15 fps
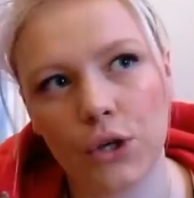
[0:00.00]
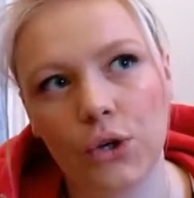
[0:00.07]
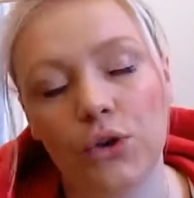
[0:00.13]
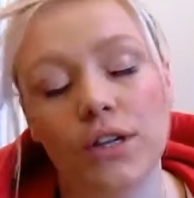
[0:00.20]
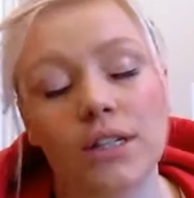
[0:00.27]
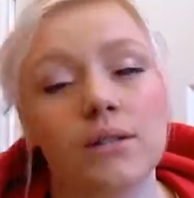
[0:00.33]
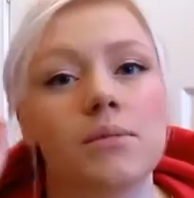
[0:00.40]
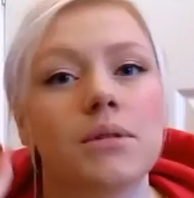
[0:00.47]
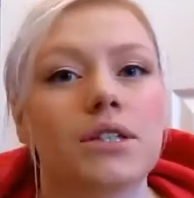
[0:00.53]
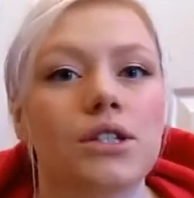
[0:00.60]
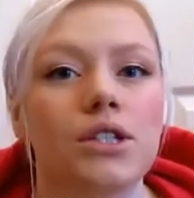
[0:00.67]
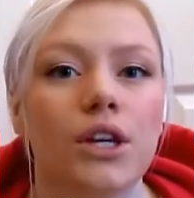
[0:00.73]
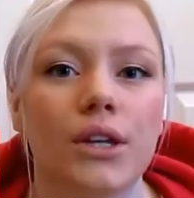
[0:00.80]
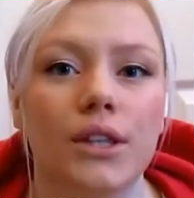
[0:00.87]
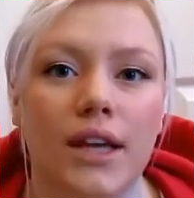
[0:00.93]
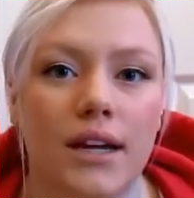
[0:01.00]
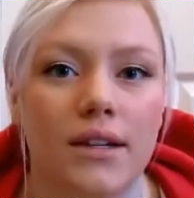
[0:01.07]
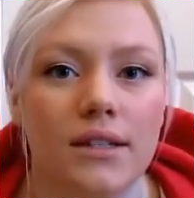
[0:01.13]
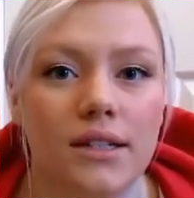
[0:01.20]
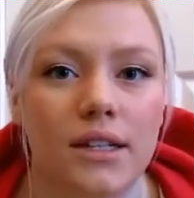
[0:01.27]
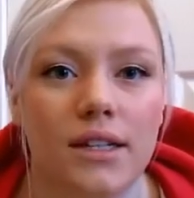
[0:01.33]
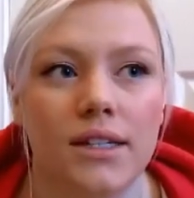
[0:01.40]
Christmas
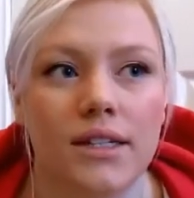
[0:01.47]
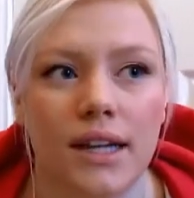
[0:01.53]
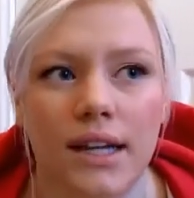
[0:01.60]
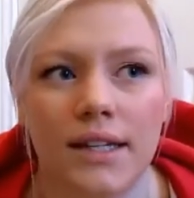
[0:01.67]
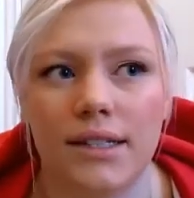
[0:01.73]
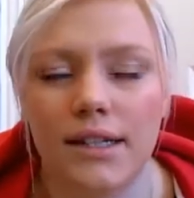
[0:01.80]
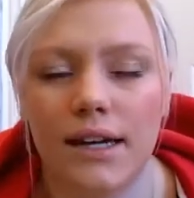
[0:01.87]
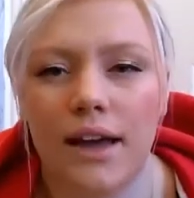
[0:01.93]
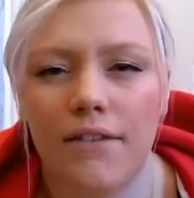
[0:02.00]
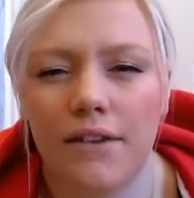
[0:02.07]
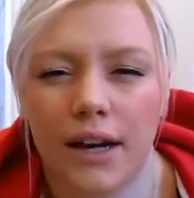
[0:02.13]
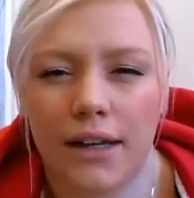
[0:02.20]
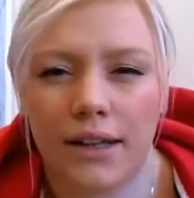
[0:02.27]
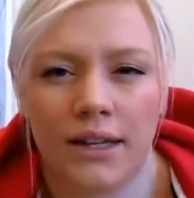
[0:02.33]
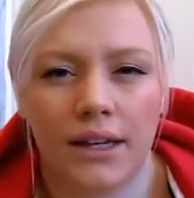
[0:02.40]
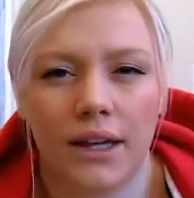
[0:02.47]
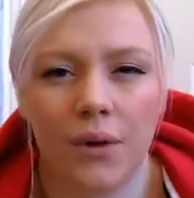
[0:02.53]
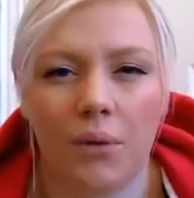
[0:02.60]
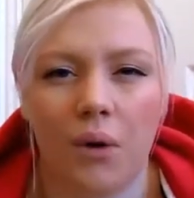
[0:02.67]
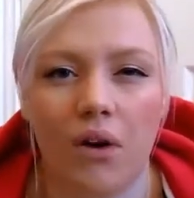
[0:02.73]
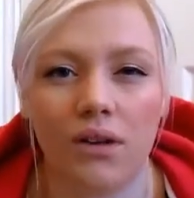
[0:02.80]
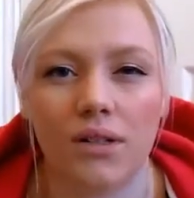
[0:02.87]
2011, I think it
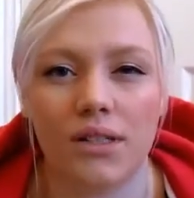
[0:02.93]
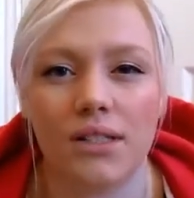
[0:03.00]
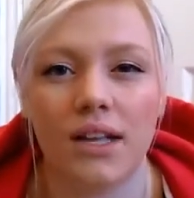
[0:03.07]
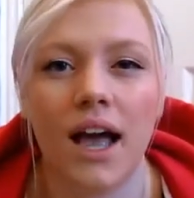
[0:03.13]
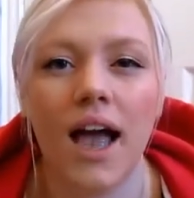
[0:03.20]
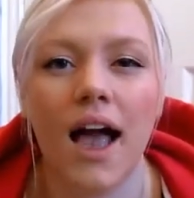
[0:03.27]
was,